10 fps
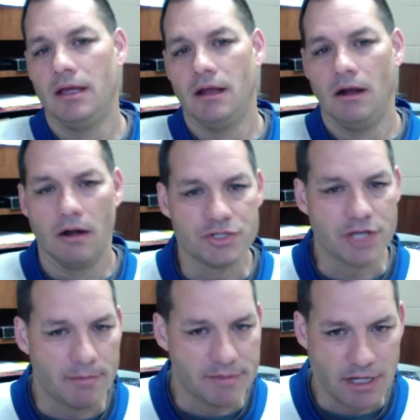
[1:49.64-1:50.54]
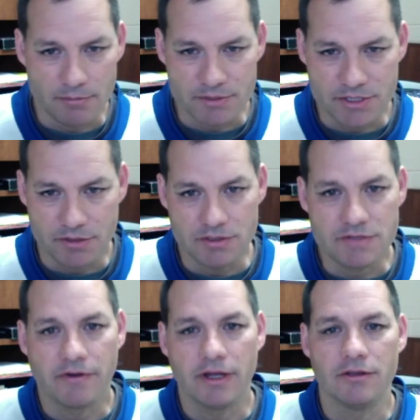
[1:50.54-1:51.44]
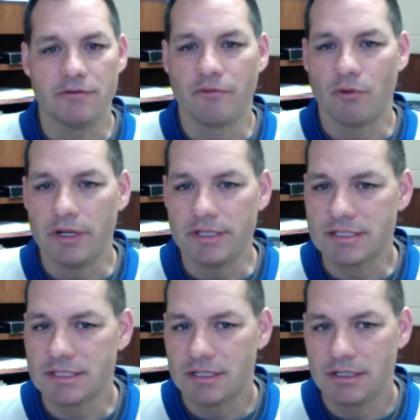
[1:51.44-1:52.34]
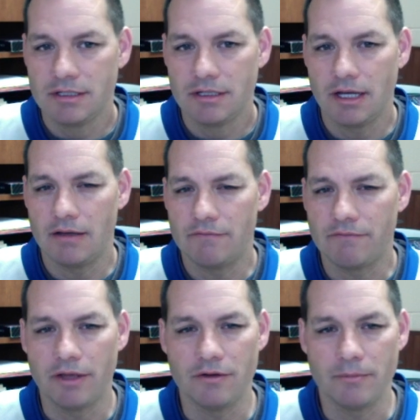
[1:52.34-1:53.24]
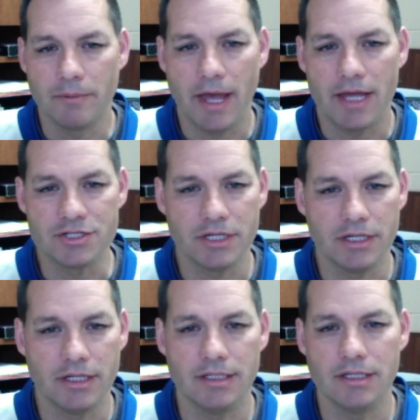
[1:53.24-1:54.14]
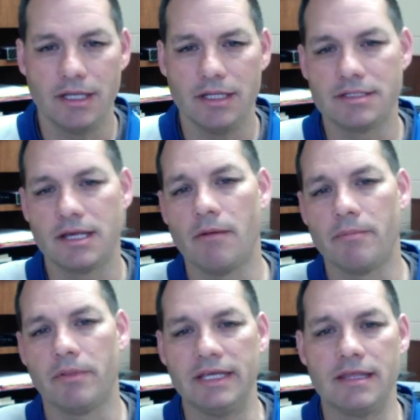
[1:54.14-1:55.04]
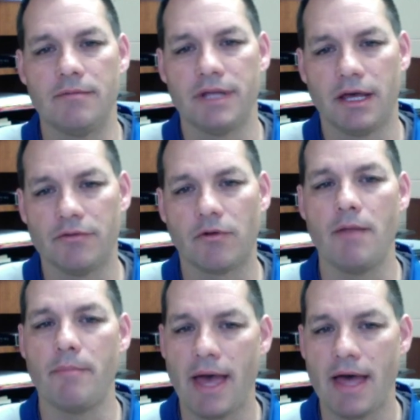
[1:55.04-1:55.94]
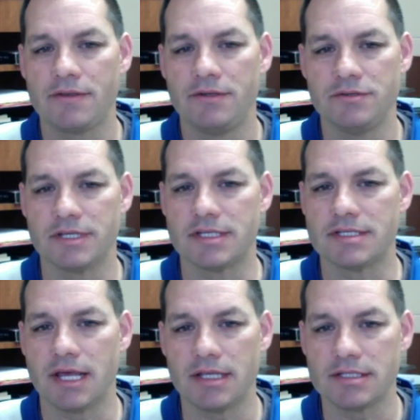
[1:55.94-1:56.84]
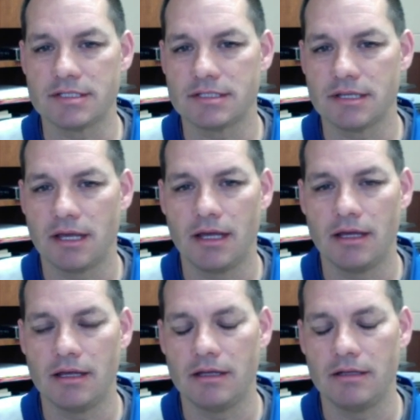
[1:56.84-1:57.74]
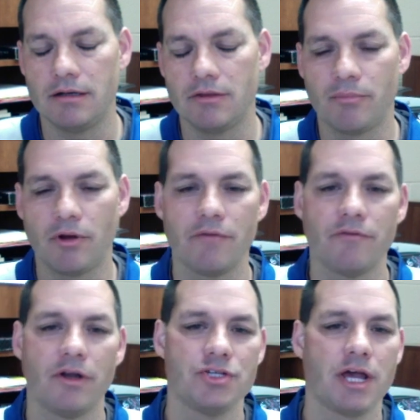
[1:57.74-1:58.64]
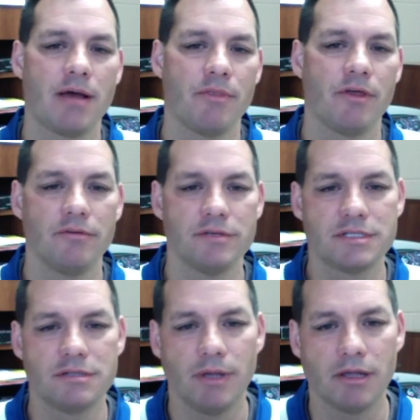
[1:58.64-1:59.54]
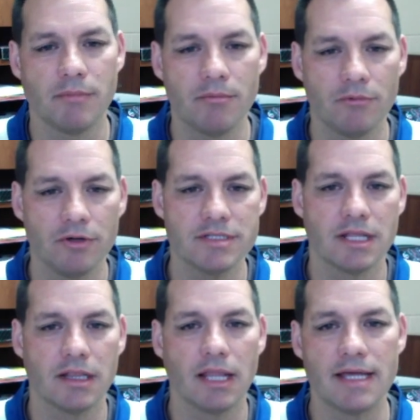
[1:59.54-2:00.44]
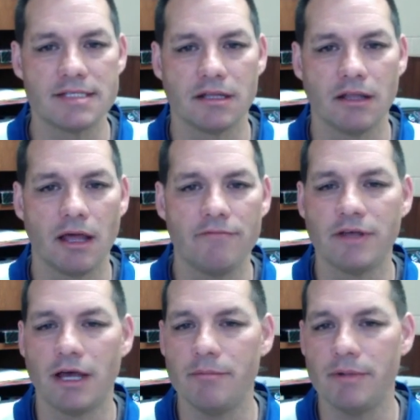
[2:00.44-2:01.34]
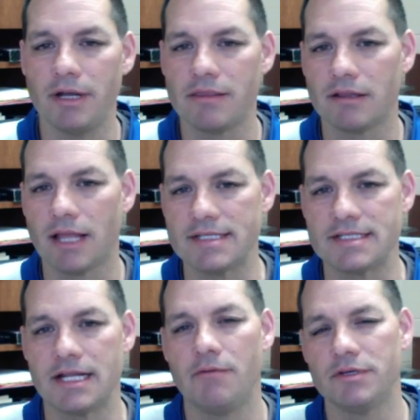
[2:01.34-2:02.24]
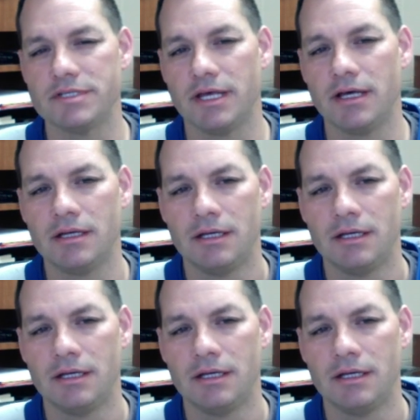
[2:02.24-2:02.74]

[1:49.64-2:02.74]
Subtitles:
Our job is to help students find their voice, find their passion, and to help lead them down the right path to success. Another part of our job, though, is to make memories that last a lifetime. And I think last night was a